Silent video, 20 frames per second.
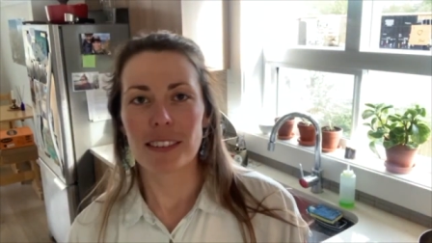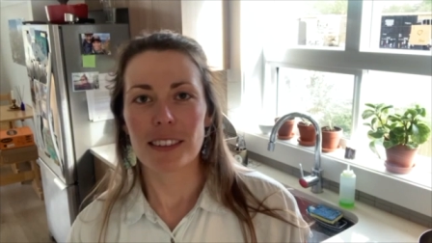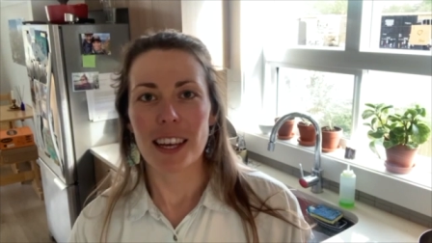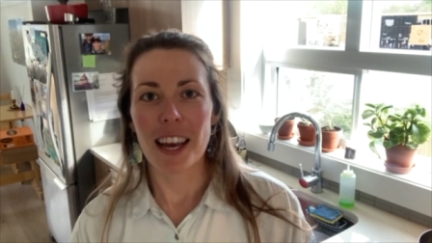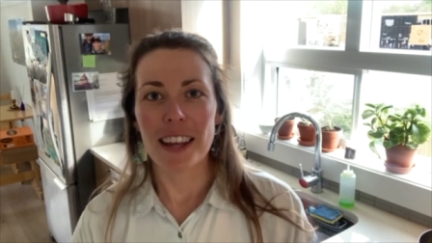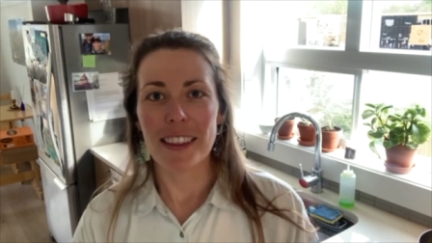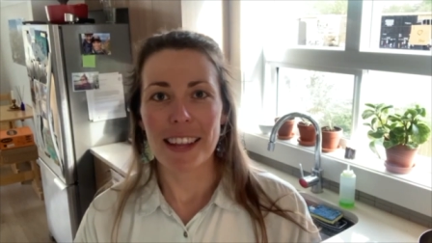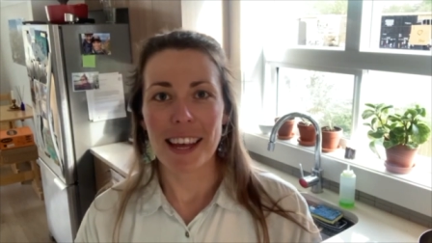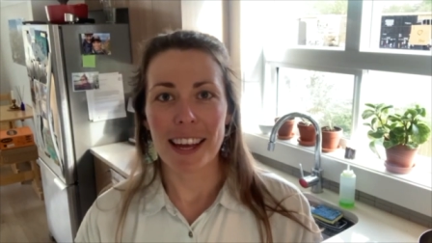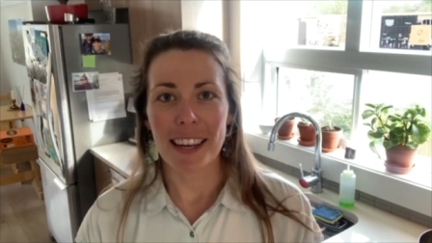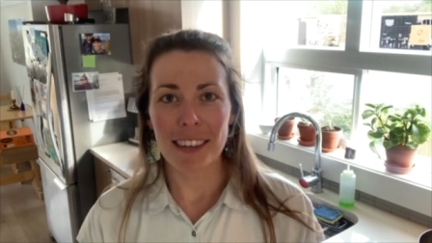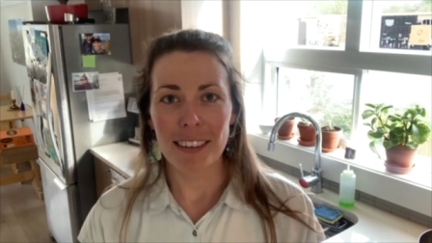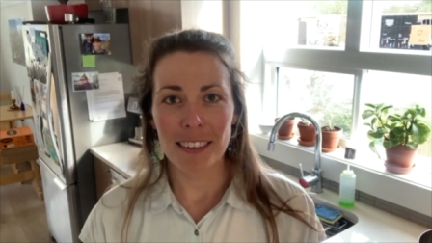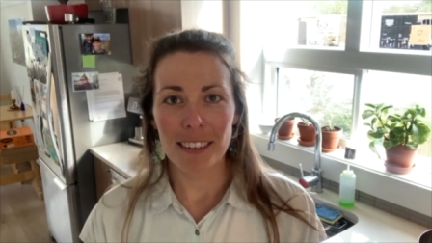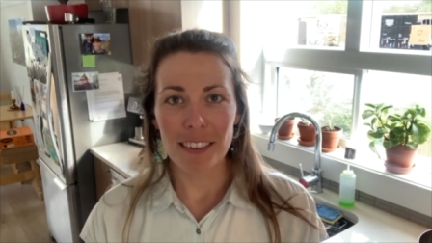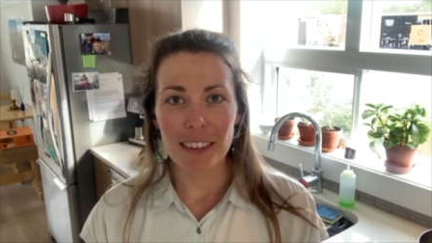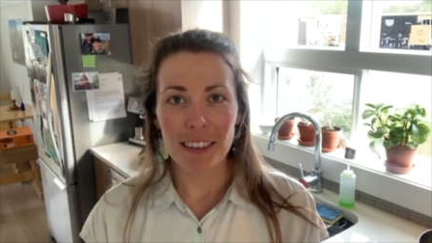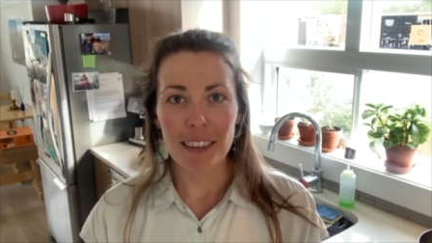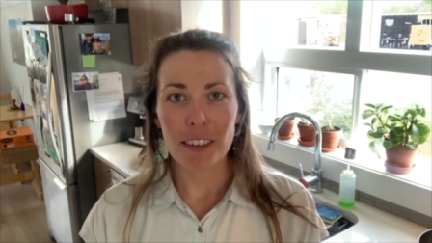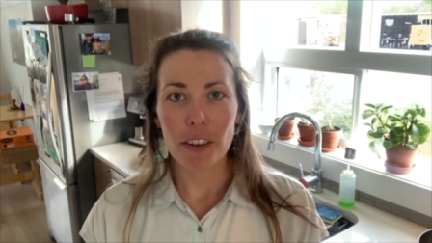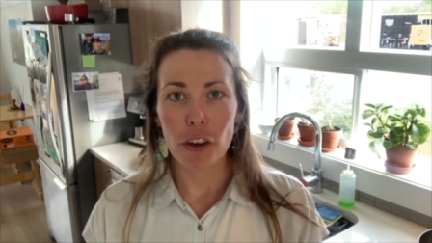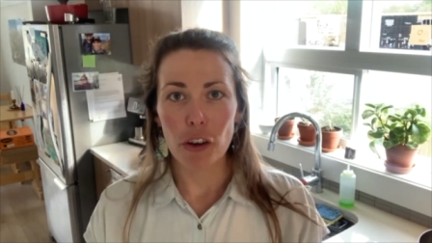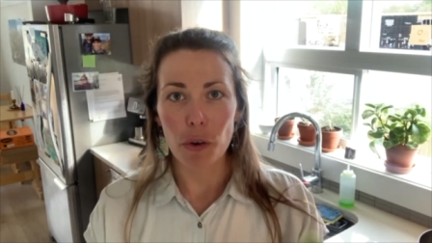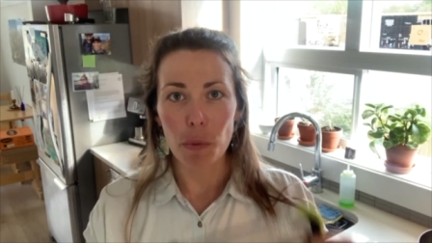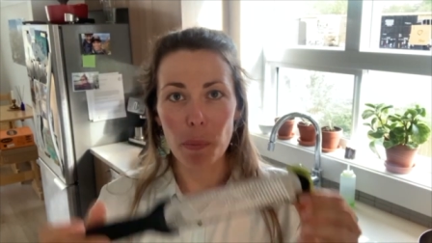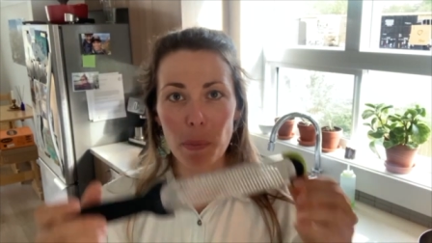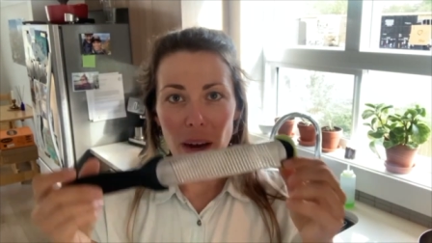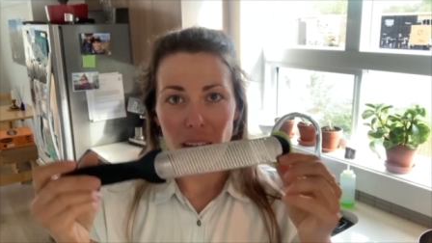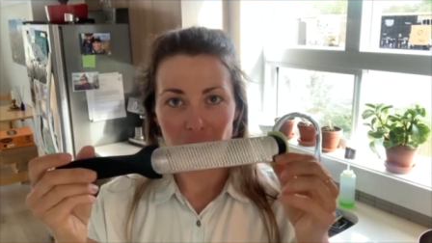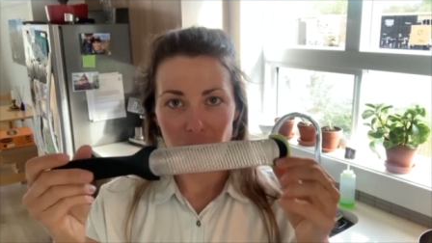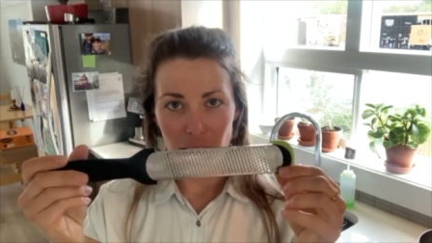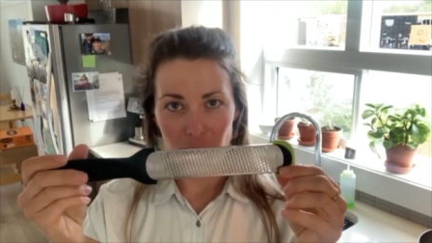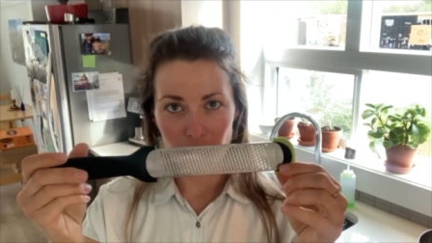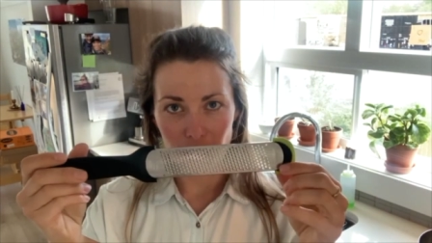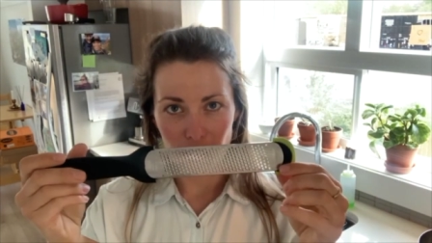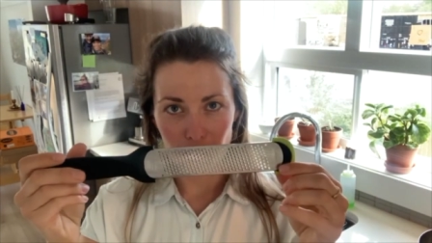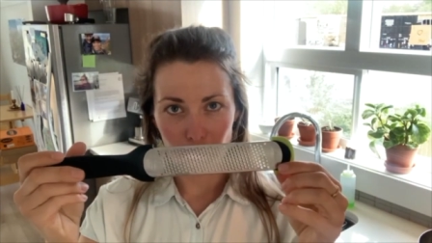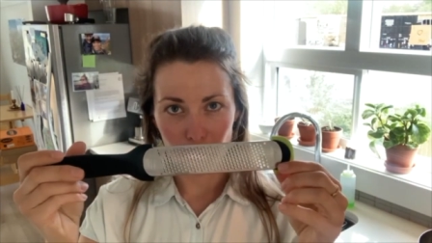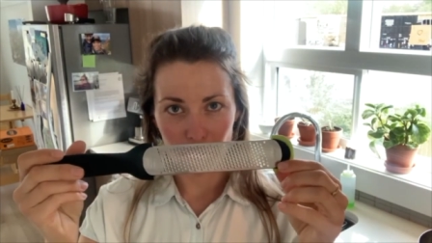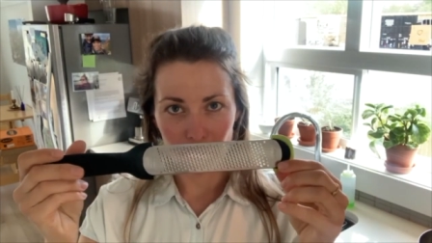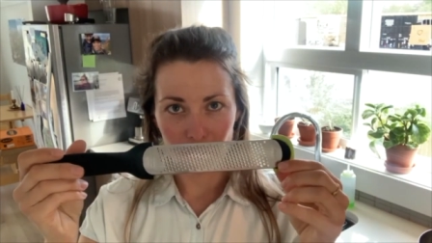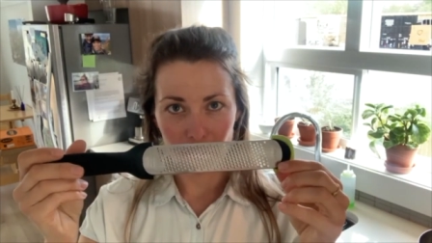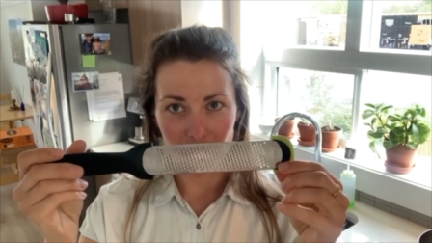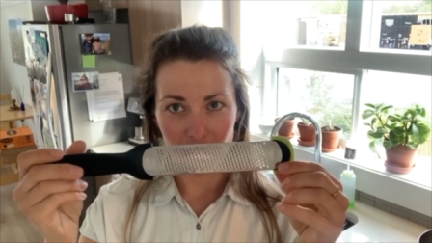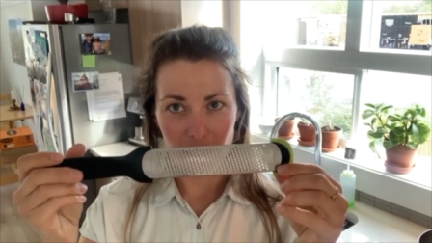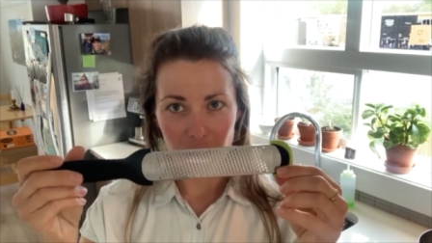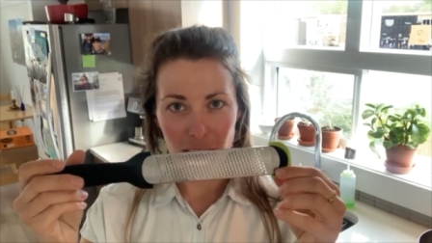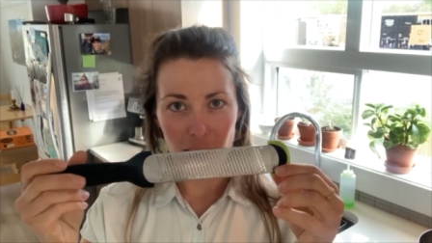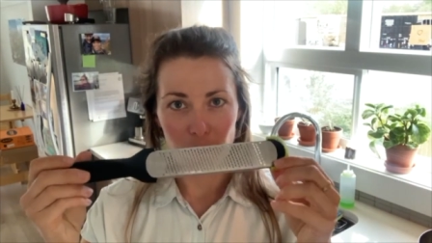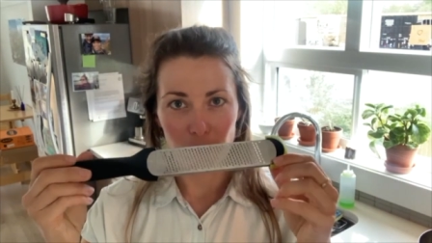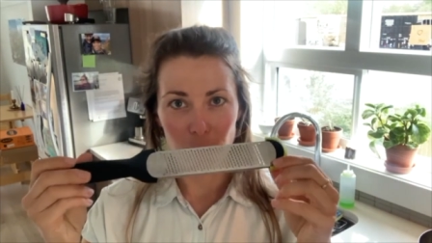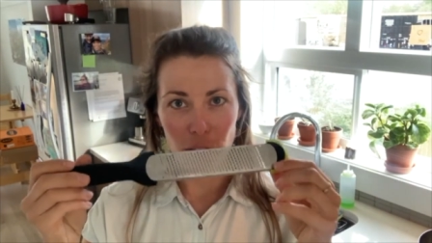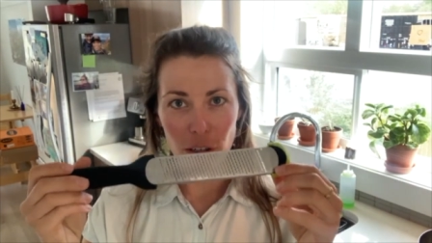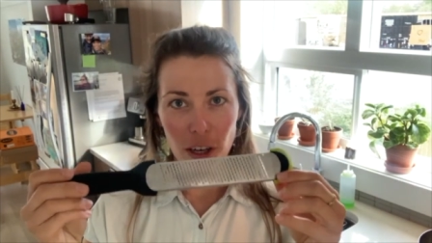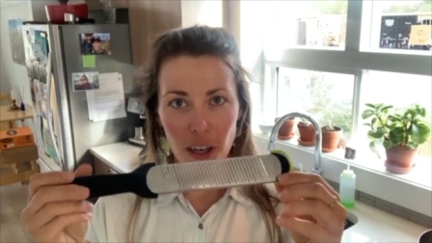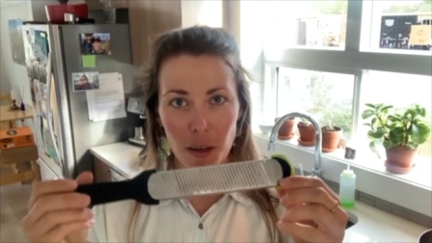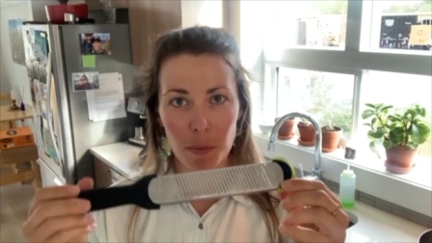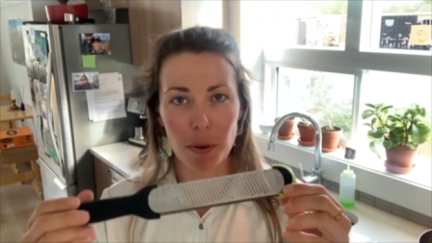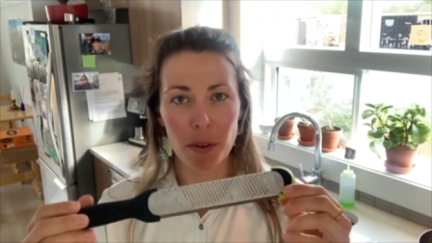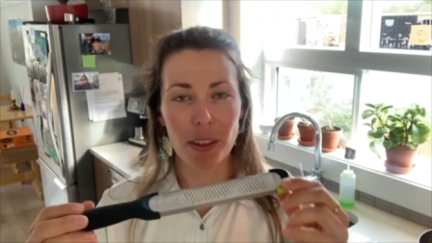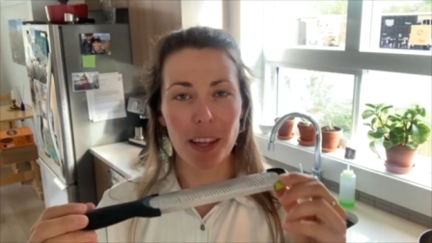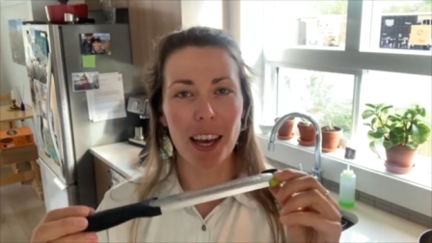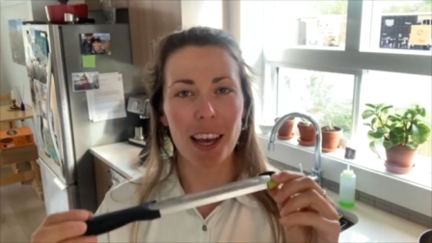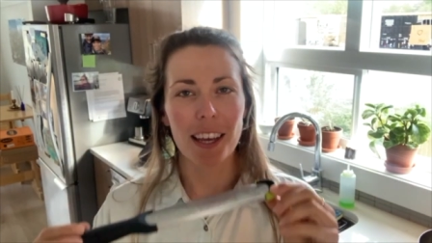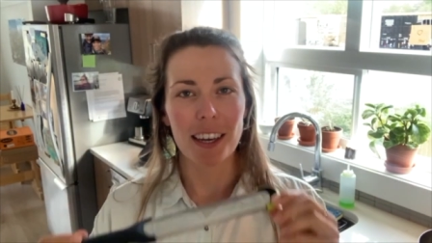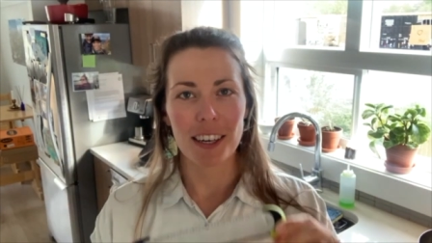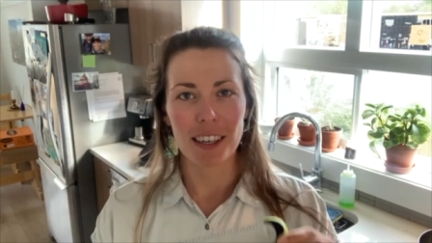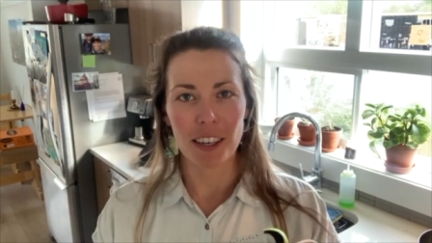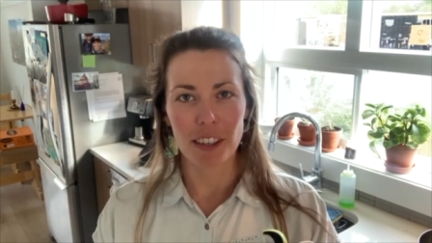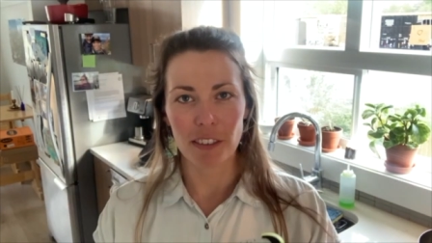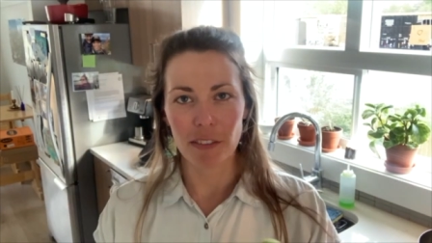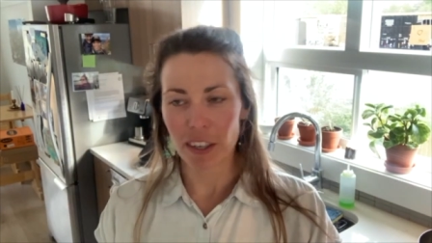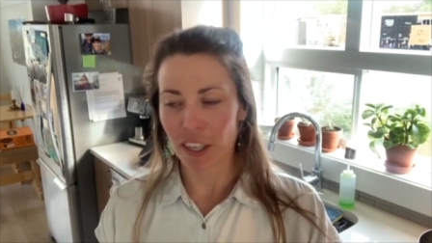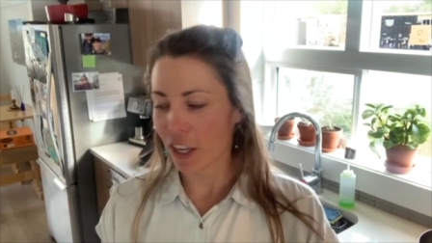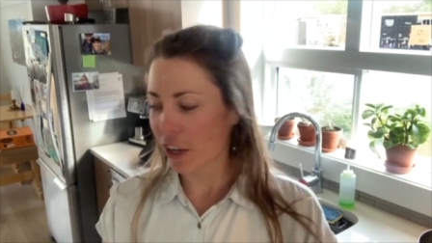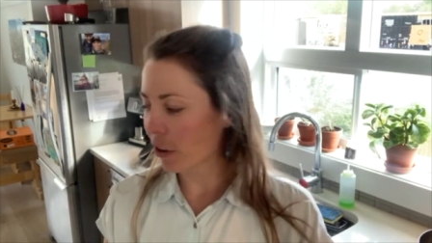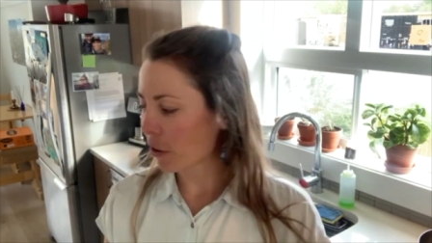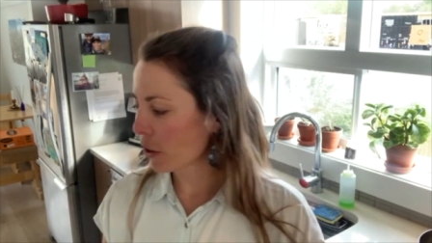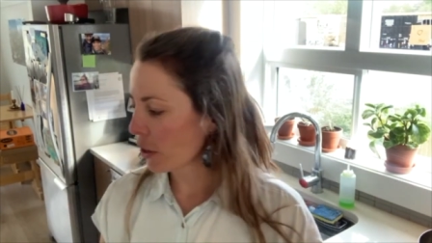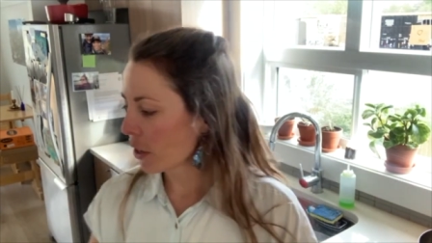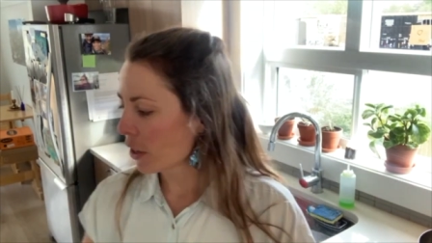And then go buy yourself one of these. We'll talk about that in another video.